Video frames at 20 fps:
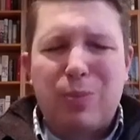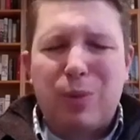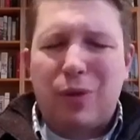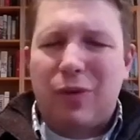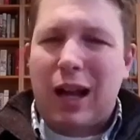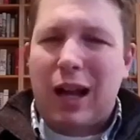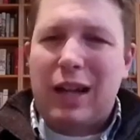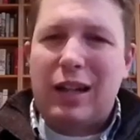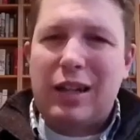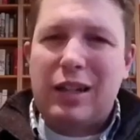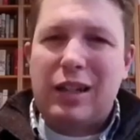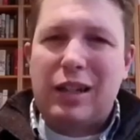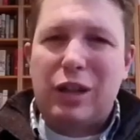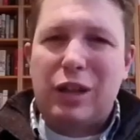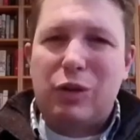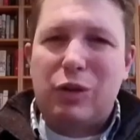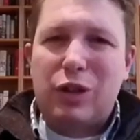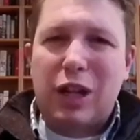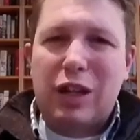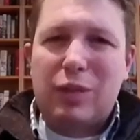provided to
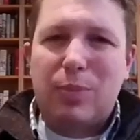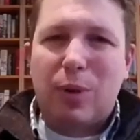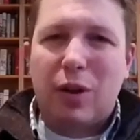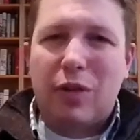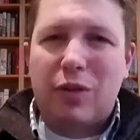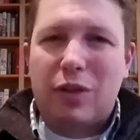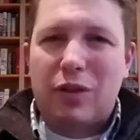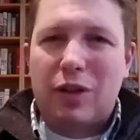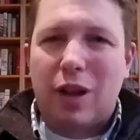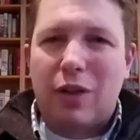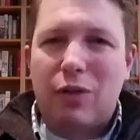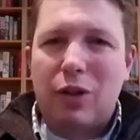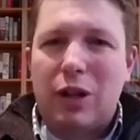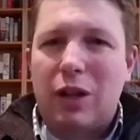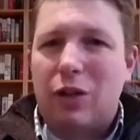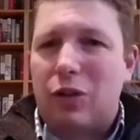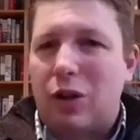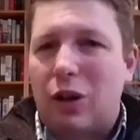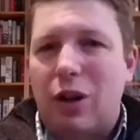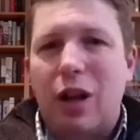DOJ as part of discovery
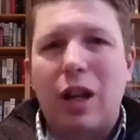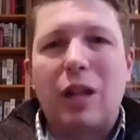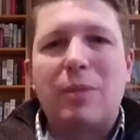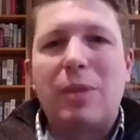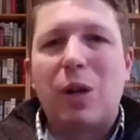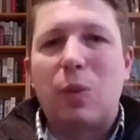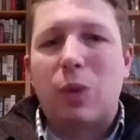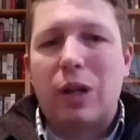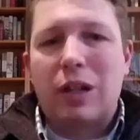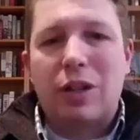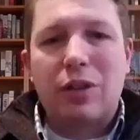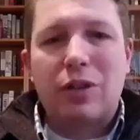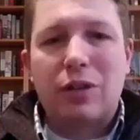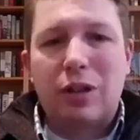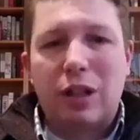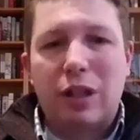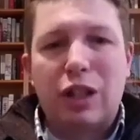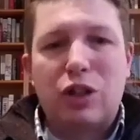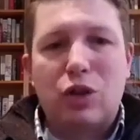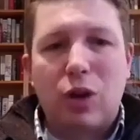because they're not going to be a witness
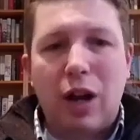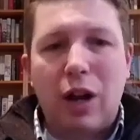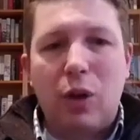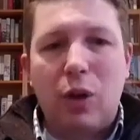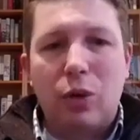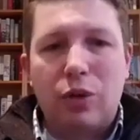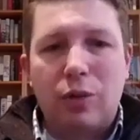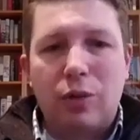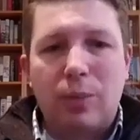in any trial